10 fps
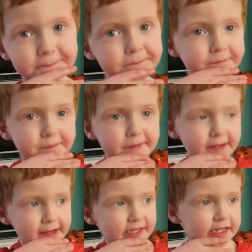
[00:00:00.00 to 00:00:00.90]
Yeah, that's
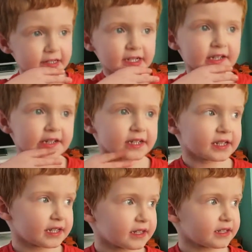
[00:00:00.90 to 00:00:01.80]
very nice. I'm sure they'll
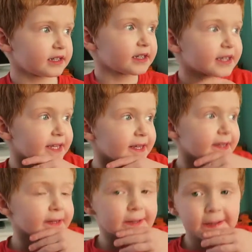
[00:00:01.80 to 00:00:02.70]
be very happy.
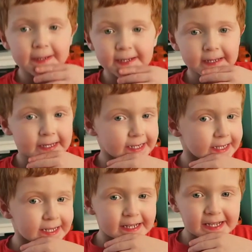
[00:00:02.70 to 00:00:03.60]
Now, will you enjoy
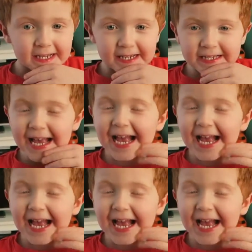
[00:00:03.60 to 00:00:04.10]
your clothes?